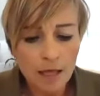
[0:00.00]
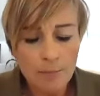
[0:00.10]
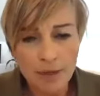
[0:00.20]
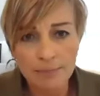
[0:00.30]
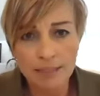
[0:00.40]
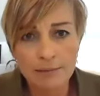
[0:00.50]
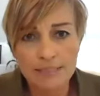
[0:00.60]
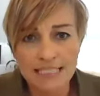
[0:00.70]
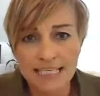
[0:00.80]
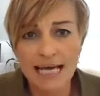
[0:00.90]
Birmingham
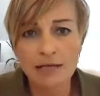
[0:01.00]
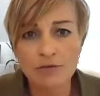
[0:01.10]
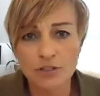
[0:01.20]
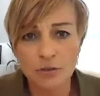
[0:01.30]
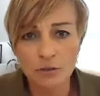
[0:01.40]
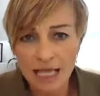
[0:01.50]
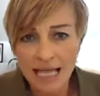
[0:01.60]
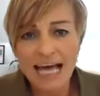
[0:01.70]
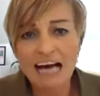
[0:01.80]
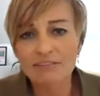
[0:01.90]
City Council
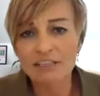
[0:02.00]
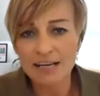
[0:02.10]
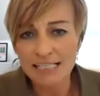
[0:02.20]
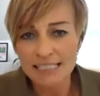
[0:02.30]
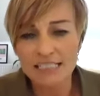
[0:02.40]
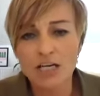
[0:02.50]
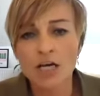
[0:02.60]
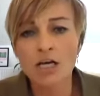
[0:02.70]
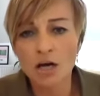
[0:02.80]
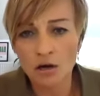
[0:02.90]
have invested a
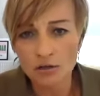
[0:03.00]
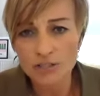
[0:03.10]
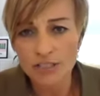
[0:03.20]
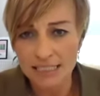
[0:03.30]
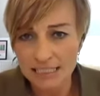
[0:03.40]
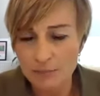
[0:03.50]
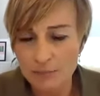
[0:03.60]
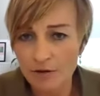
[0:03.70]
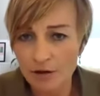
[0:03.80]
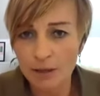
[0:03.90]
lot into the
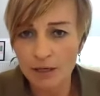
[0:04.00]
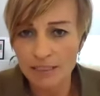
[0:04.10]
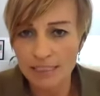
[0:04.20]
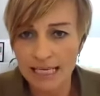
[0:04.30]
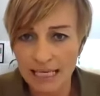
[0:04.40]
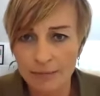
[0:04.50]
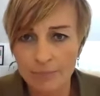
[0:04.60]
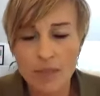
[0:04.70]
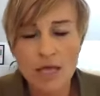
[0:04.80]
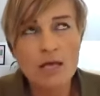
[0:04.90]
Perry Bar
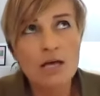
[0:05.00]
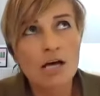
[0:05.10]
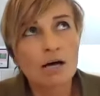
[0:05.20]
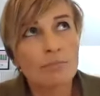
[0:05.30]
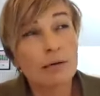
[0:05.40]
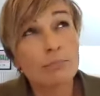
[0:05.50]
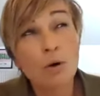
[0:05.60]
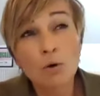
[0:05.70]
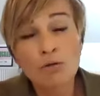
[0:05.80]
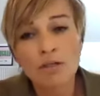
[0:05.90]
scheme. But
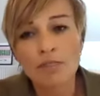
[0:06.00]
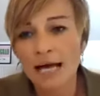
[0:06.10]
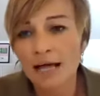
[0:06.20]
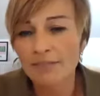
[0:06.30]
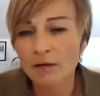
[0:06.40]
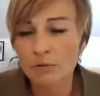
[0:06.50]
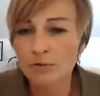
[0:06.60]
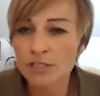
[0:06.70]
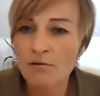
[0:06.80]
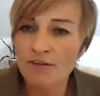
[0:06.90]
more than that, they're
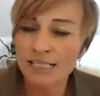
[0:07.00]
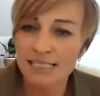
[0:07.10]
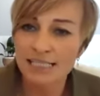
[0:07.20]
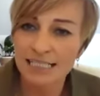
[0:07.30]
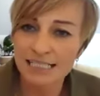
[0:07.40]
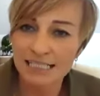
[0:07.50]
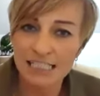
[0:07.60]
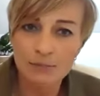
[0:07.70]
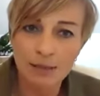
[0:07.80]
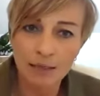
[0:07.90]
also investing
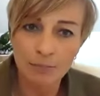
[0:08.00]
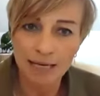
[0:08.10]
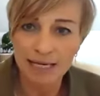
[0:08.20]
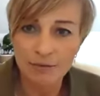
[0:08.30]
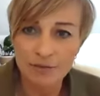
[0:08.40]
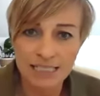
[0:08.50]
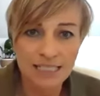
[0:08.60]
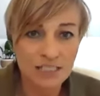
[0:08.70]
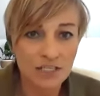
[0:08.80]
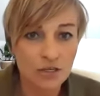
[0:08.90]
£6 million
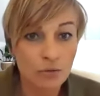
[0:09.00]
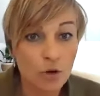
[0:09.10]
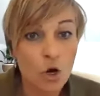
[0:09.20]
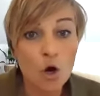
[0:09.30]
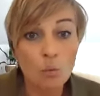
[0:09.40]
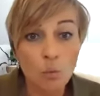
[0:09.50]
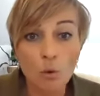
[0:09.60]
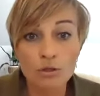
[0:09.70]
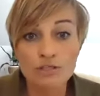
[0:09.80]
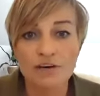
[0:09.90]
into
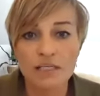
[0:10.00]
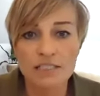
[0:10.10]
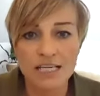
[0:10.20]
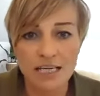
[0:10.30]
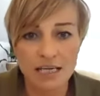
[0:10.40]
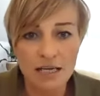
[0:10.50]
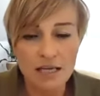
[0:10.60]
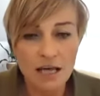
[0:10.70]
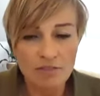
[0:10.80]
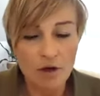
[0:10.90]
ward funding
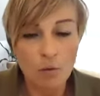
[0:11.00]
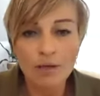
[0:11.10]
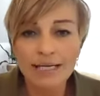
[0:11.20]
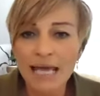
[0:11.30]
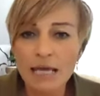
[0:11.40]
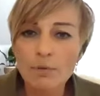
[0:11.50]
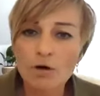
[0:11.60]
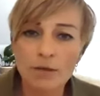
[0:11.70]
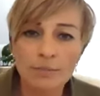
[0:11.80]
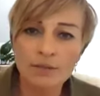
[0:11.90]
that will enable
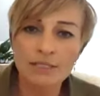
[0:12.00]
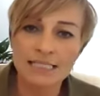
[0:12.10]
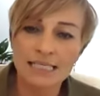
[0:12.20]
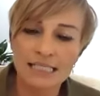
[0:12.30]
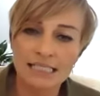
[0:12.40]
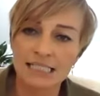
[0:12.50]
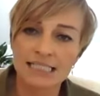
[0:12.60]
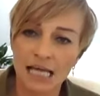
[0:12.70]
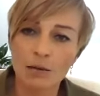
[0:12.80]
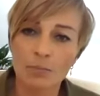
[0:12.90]
communities to
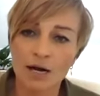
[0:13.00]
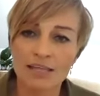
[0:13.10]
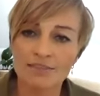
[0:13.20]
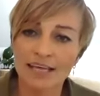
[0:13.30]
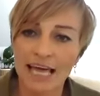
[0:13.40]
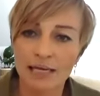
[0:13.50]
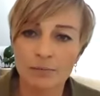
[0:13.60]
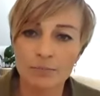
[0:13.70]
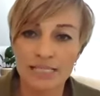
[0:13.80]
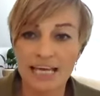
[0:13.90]
celebrate the
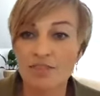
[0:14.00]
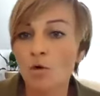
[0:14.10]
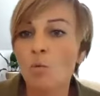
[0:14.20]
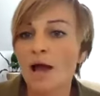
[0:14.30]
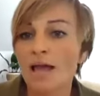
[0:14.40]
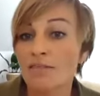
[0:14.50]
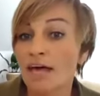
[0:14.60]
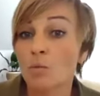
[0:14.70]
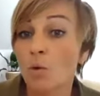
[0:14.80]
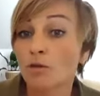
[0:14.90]
Games in the way
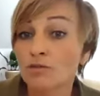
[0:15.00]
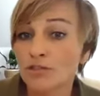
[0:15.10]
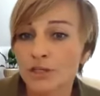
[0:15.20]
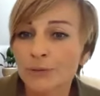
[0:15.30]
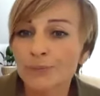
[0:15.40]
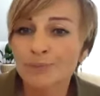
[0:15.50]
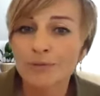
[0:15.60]
they want to.